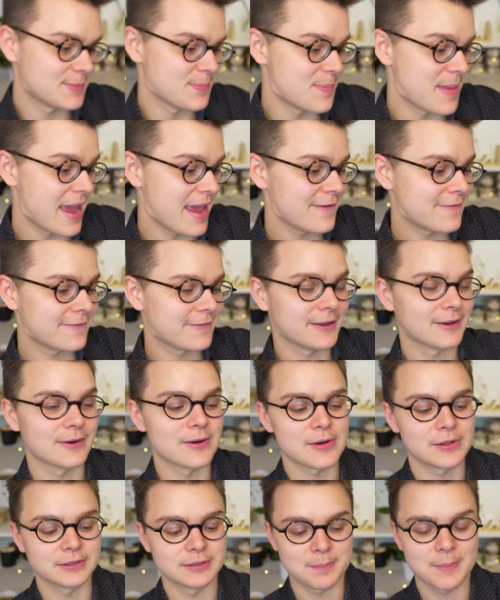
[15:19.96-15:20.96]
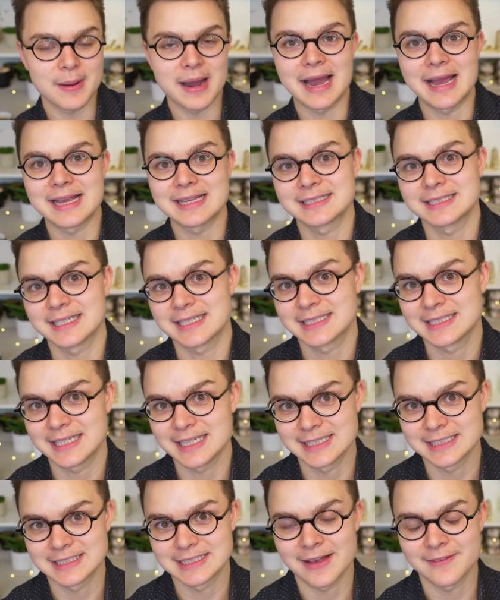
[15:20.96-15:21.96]
Mayfield by
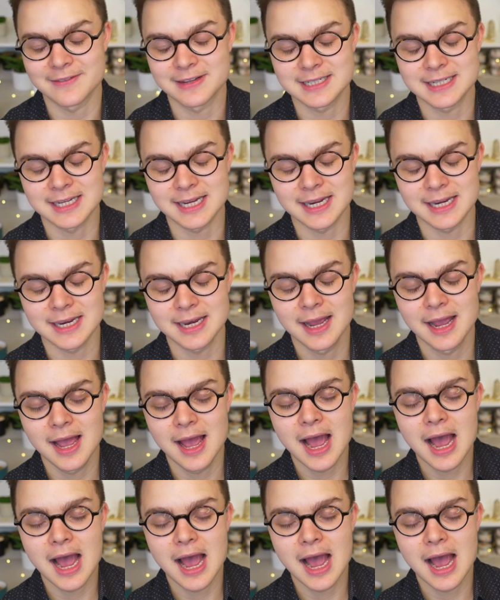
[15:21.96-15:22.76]
1617.